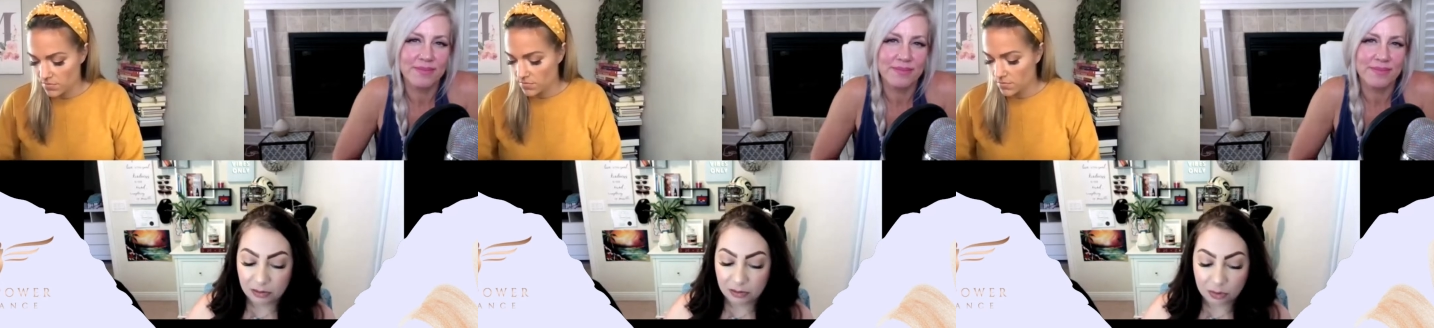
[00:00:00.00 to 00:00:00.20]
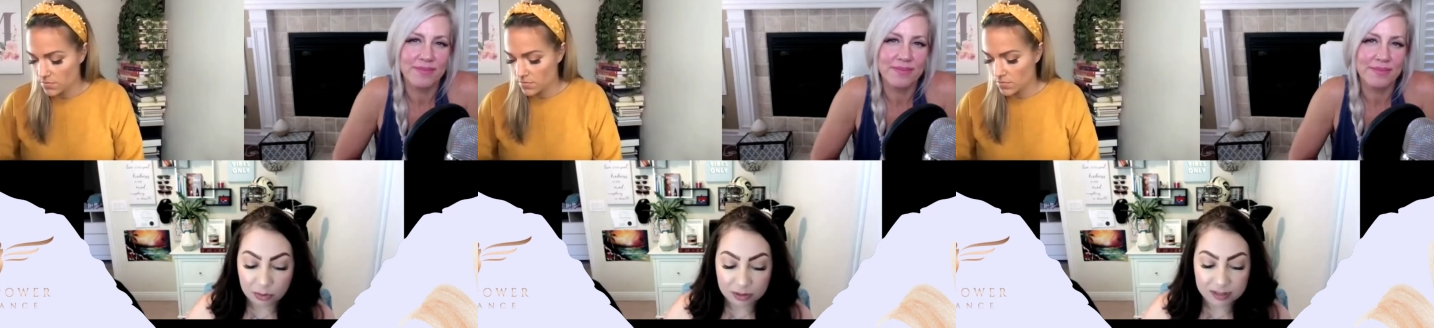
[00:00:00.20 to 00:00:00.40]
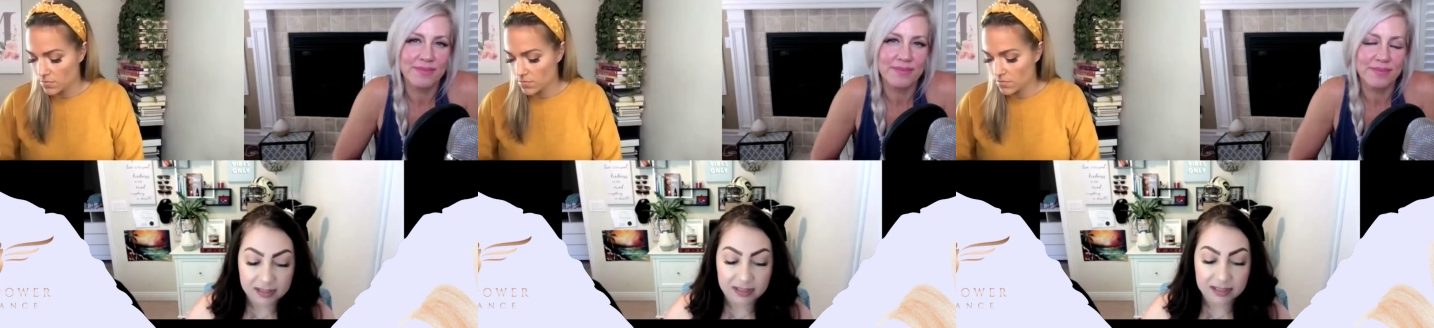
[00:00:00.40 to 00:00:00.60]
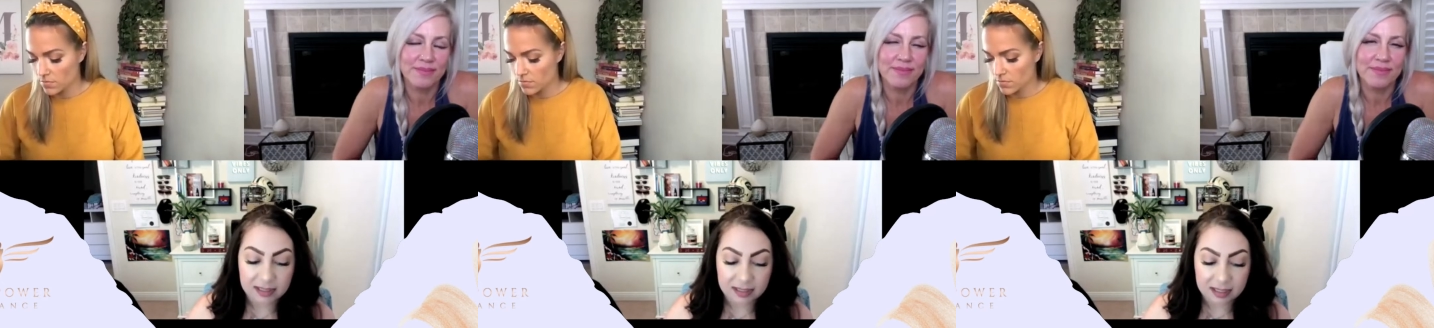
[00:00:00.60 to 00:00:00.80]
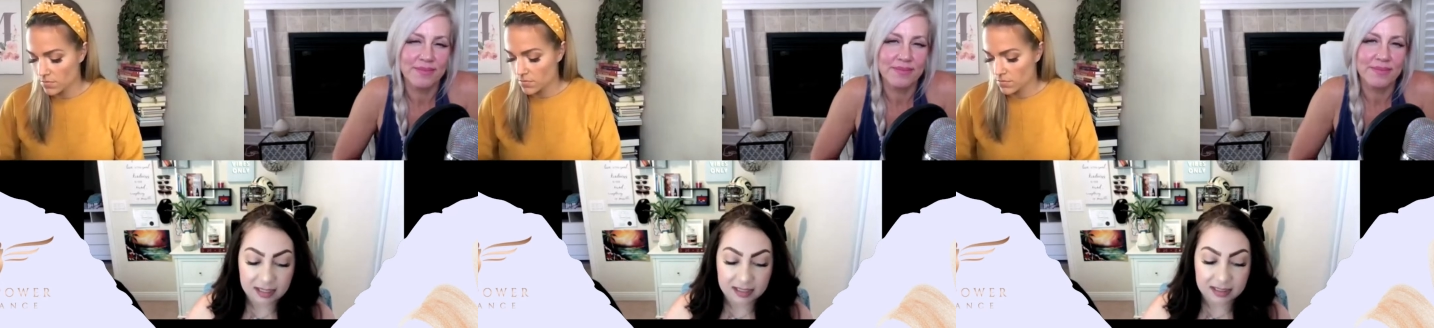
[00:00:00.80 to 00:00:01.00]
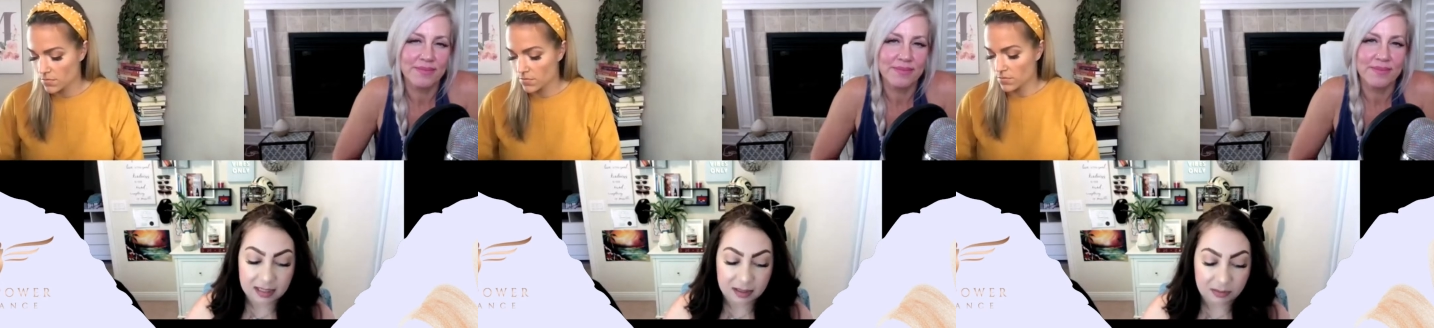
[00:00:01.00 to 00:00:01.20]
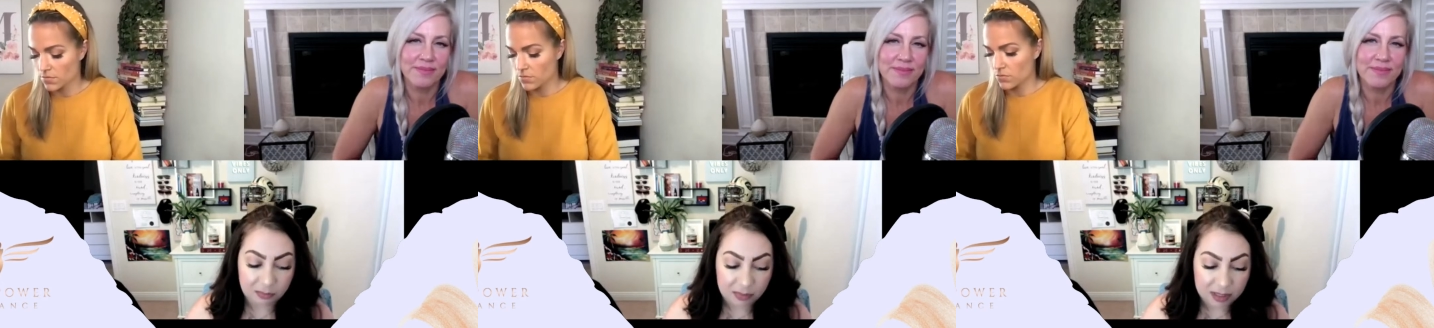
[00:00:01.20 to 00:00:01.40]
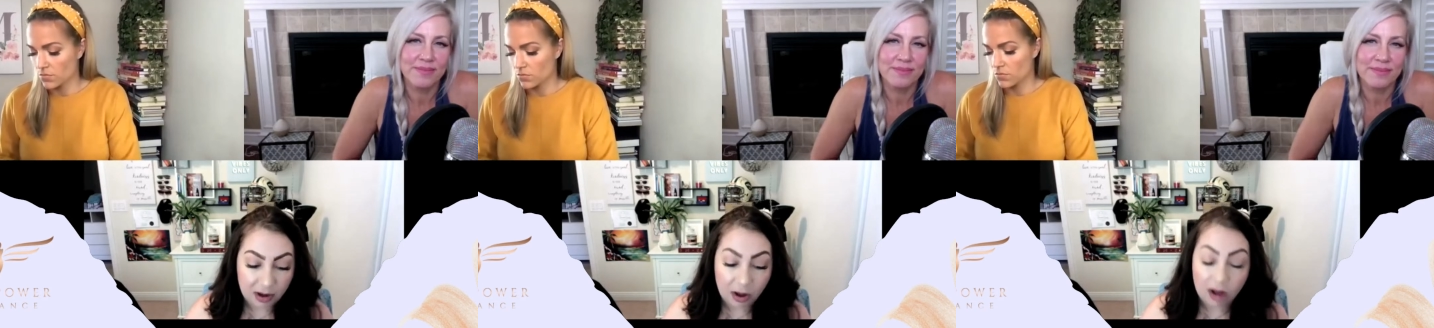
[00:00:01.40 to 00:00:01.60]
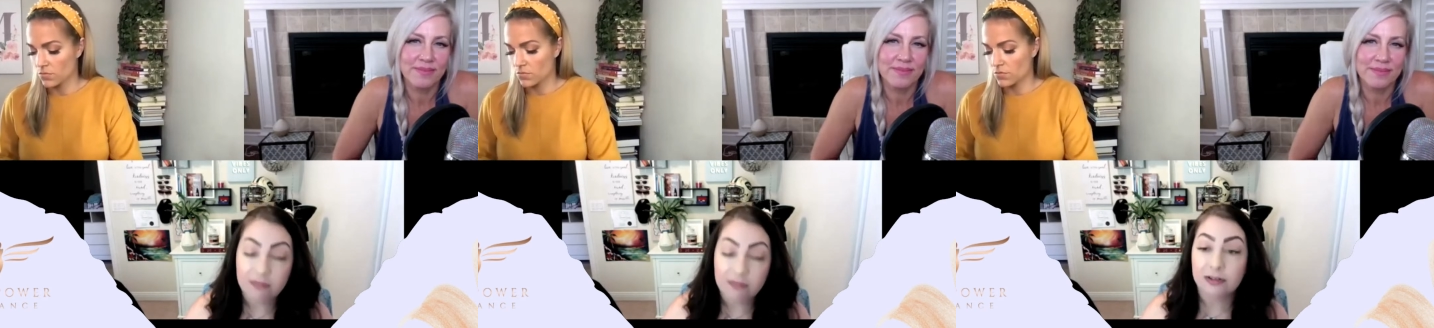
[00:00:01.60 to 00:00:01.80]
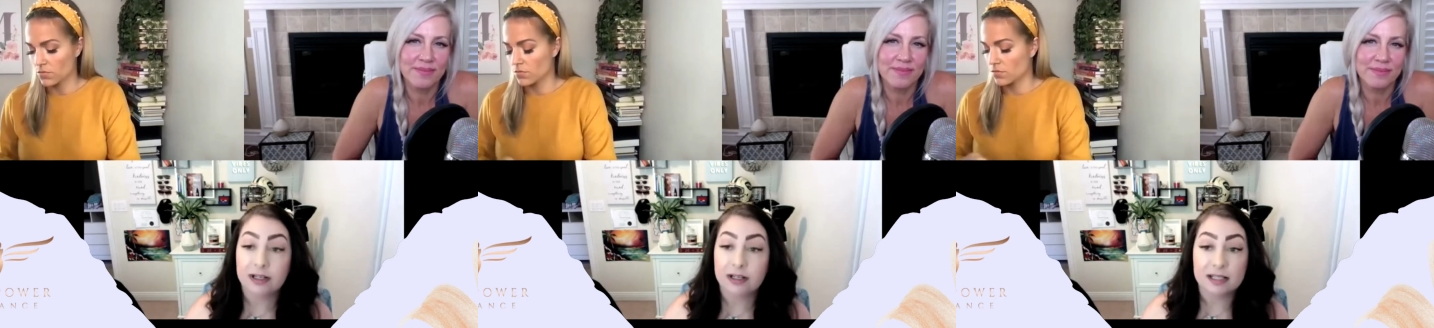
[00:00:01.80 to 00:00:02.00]
Speaker 1: courses and things that we
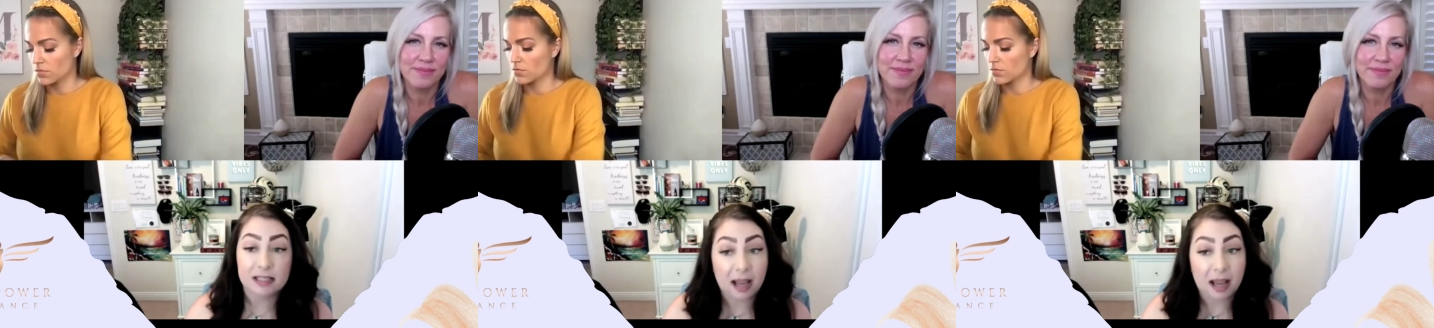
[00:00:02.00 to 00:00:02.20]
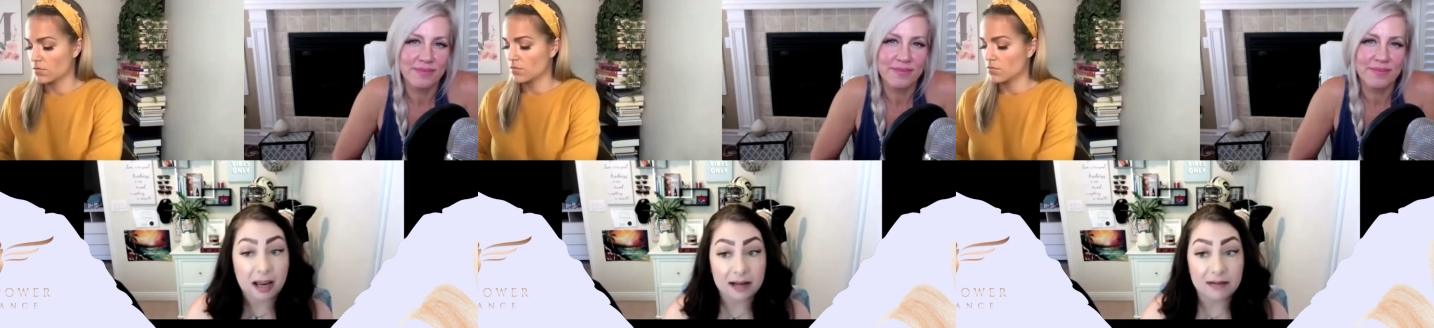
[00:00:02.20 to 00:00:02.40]
offer inside